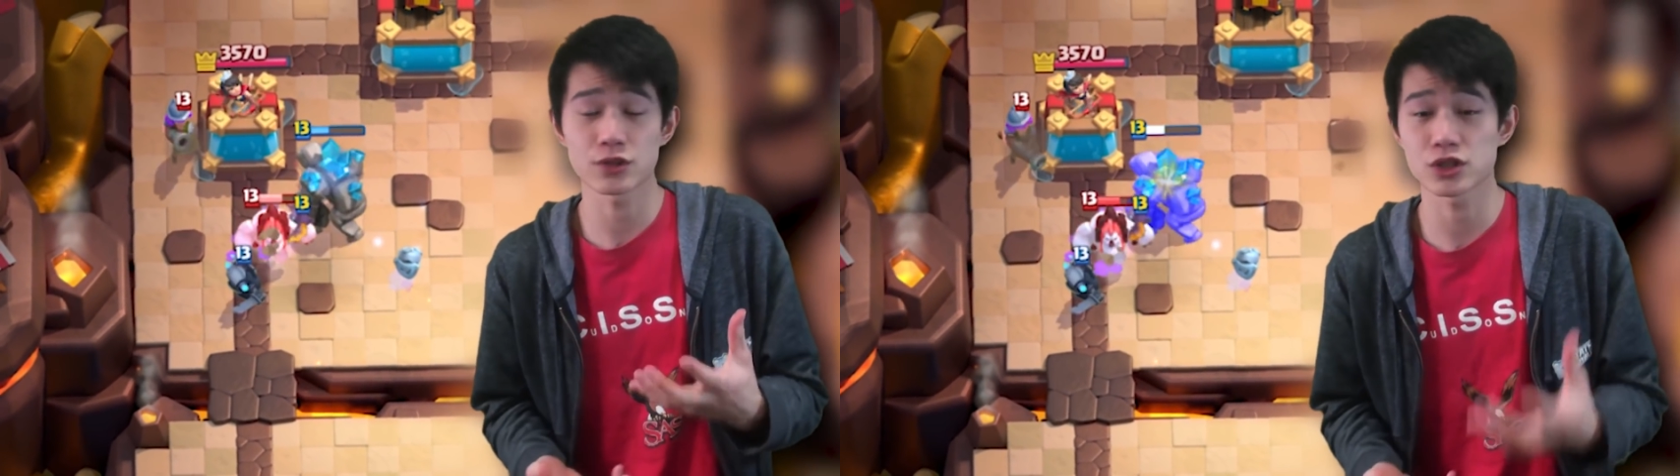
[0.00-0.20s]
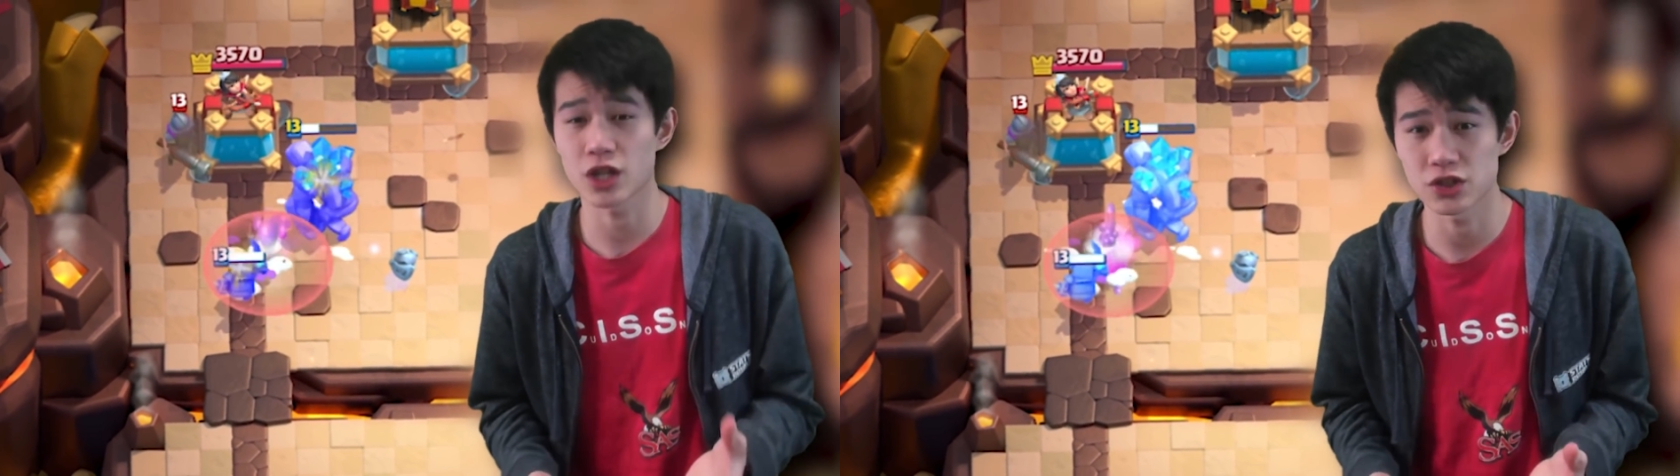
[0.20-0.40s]

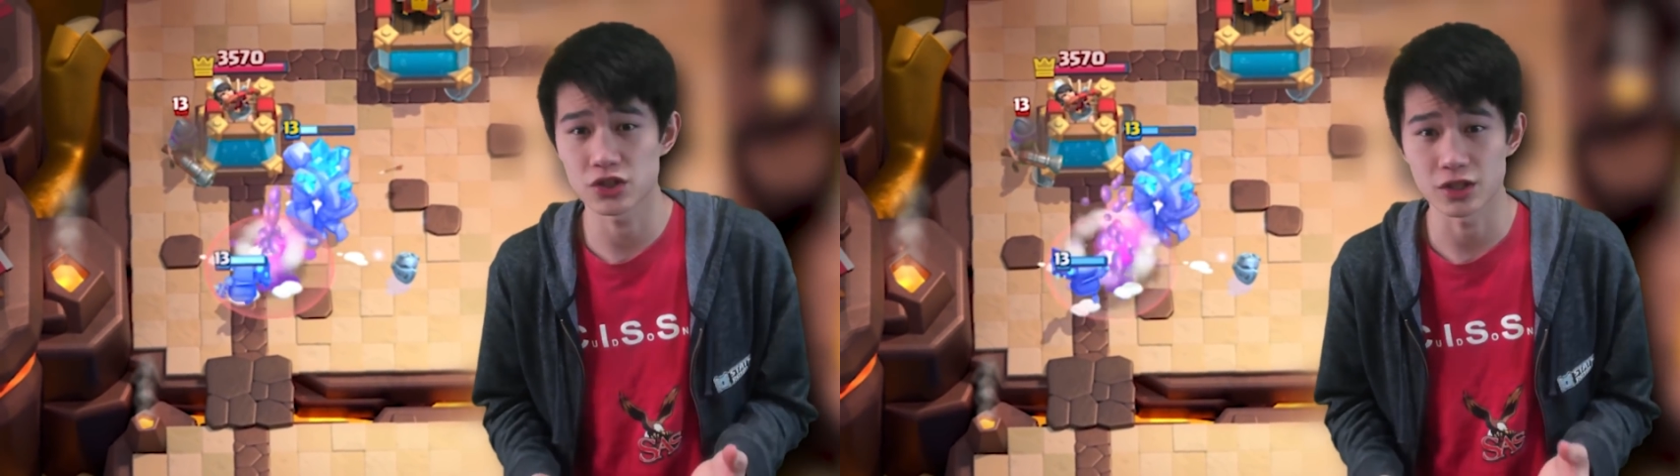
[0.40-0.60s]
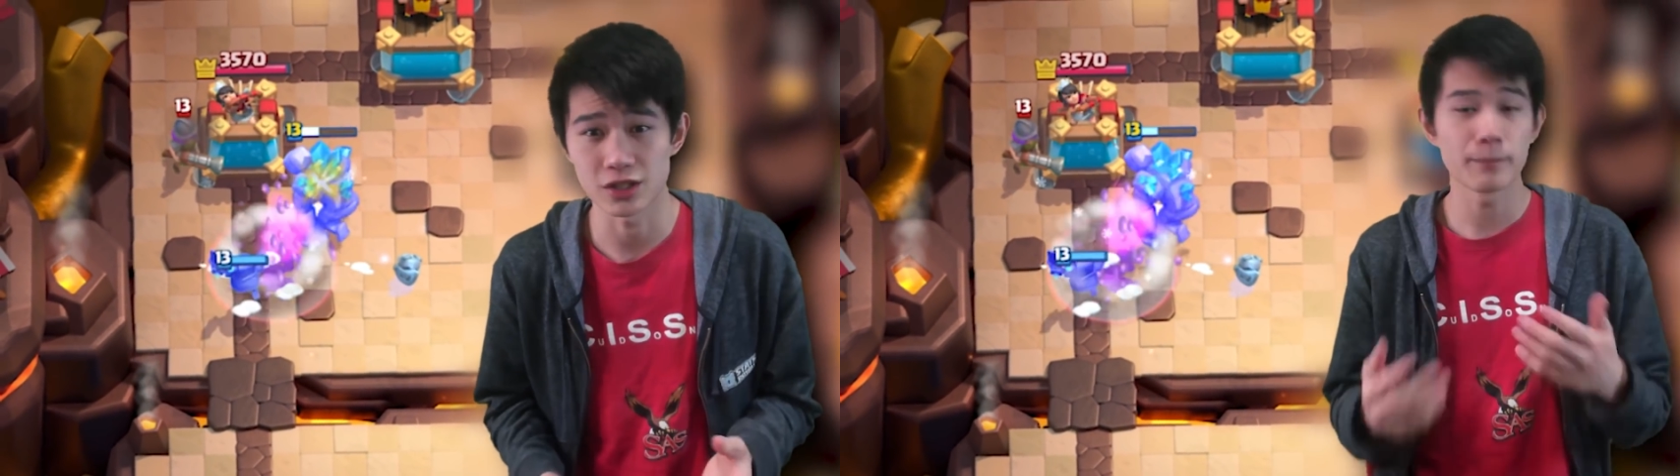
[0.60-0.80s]

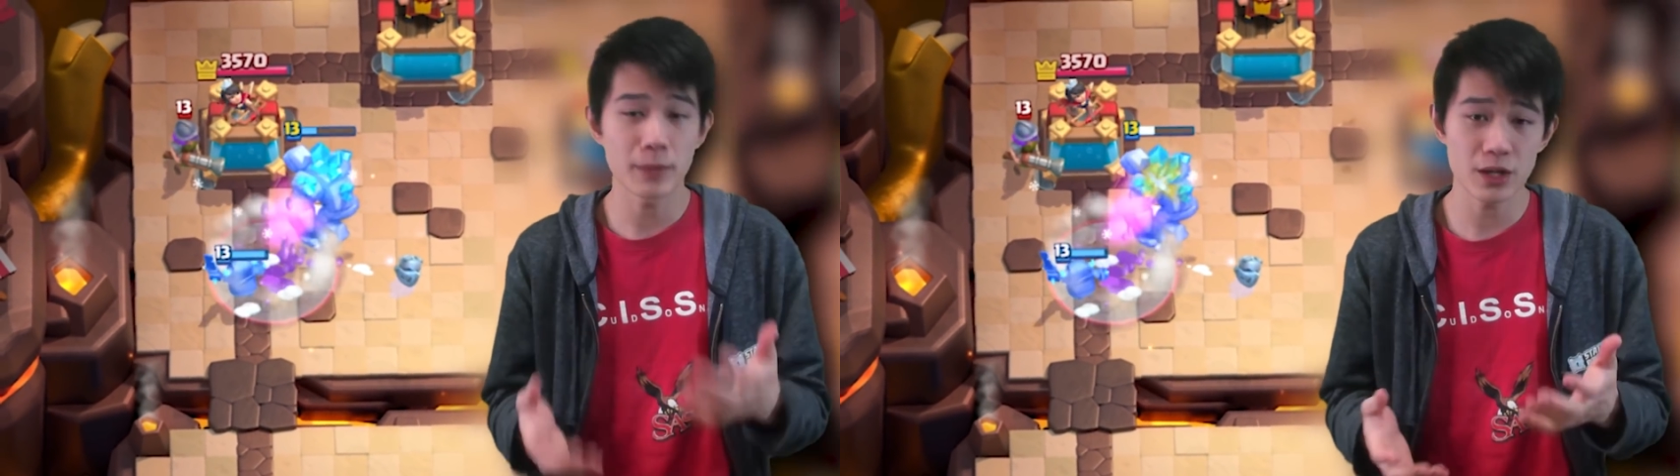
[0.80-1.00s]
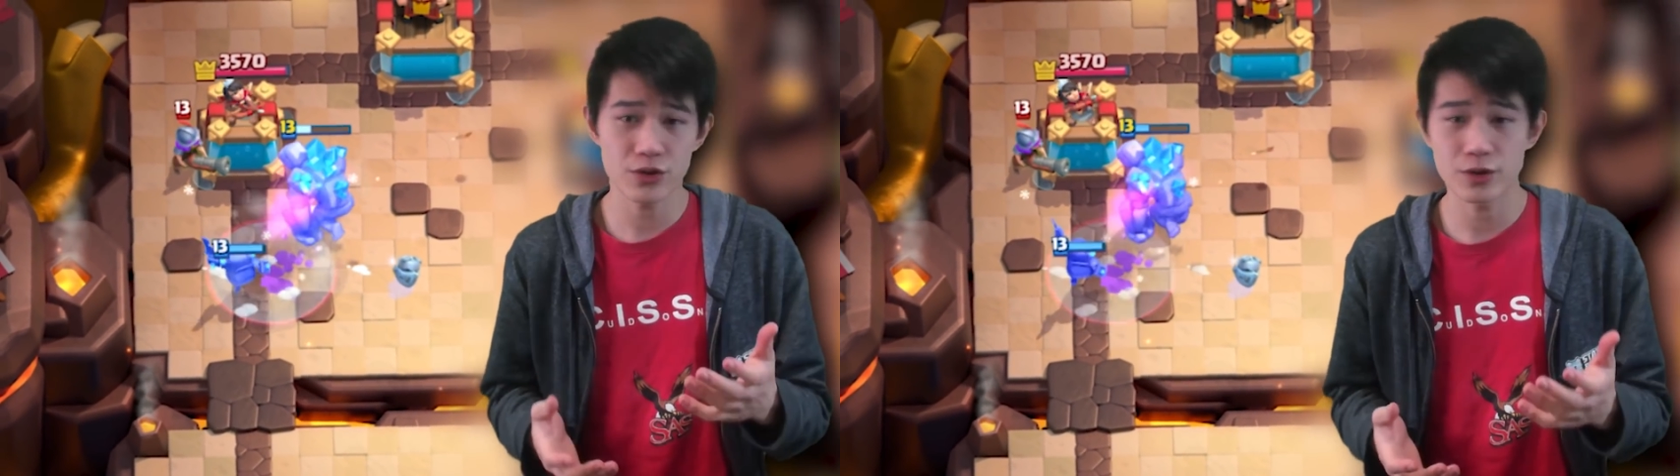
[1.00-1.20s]
changing. From
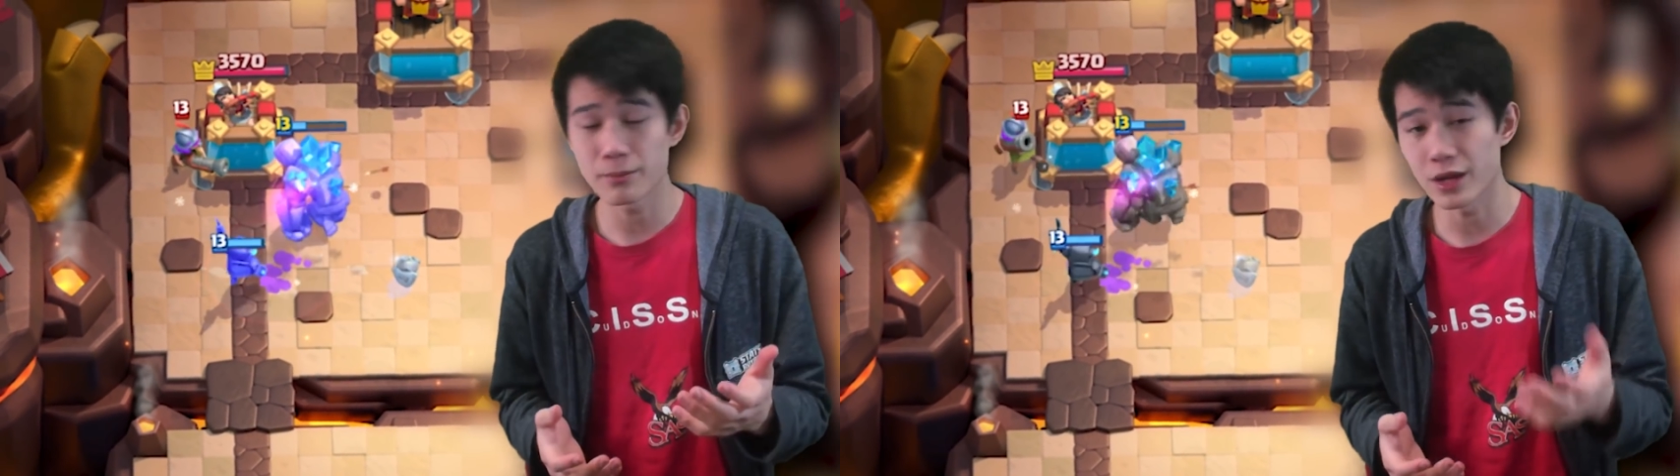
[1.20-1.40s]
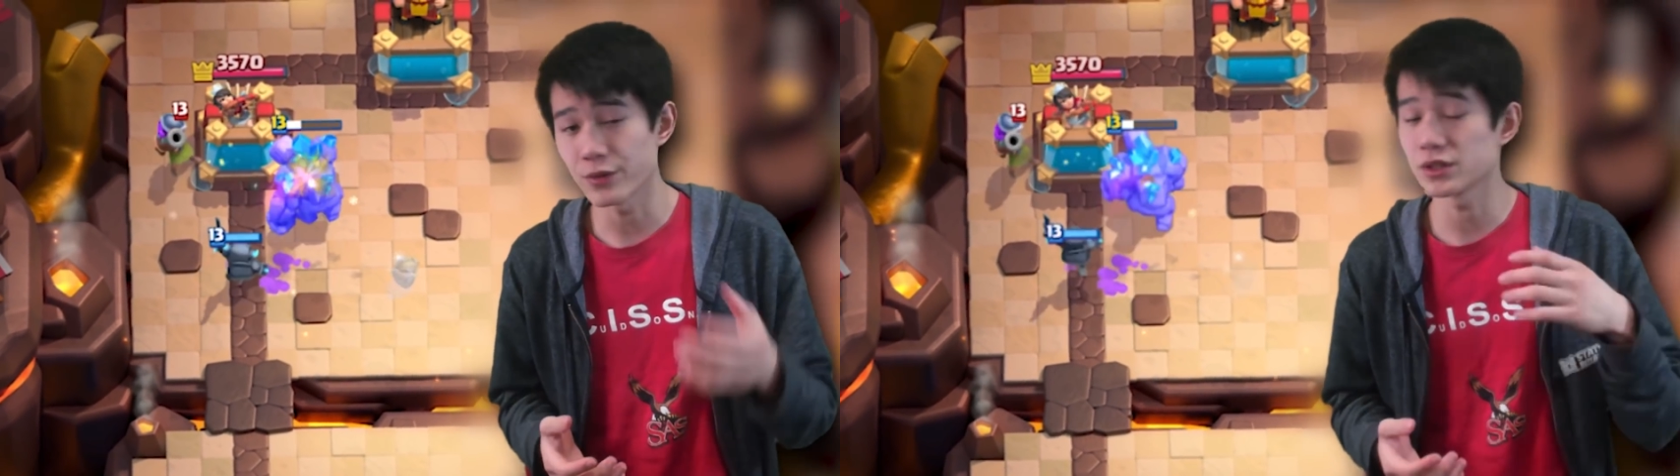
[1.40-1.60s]
month to
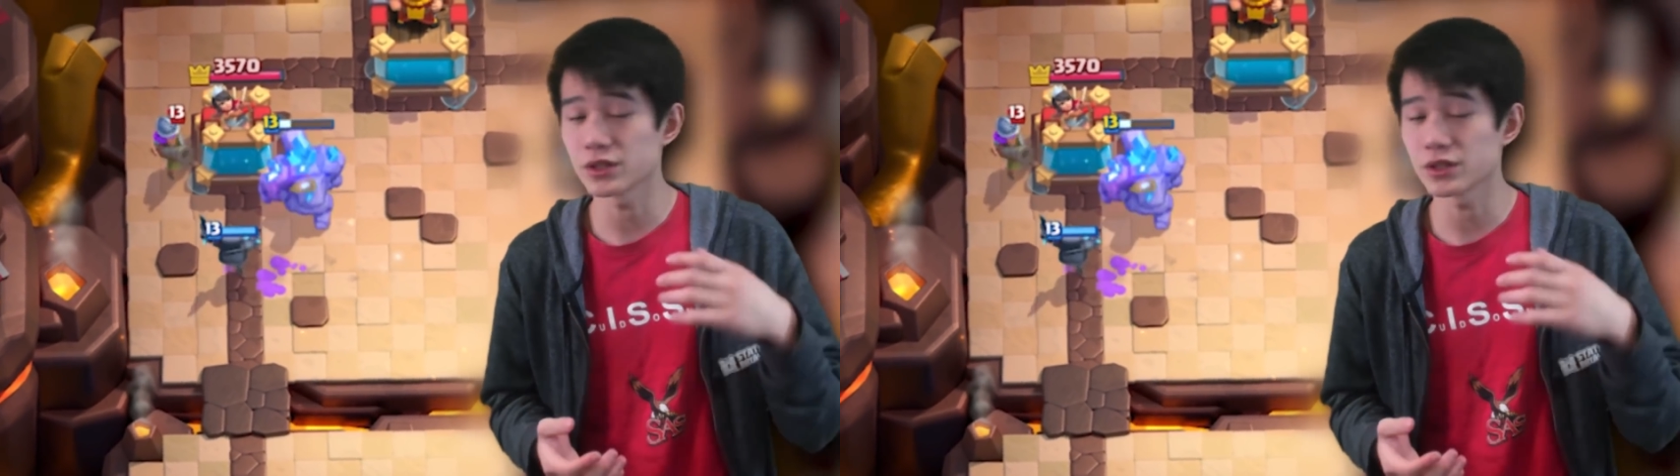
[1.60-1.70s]
month,